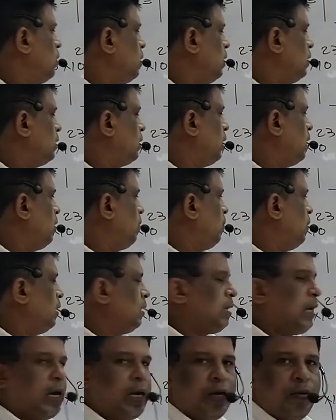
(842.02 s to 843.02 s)
23
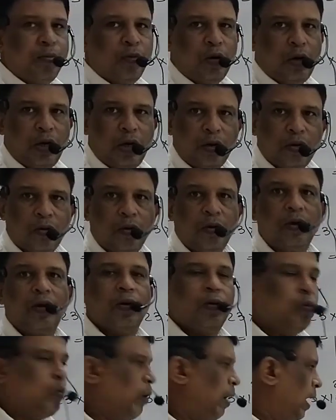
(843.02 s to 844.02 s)
methane
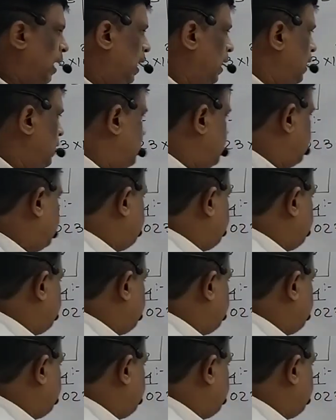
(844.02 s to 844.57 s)
molecule weight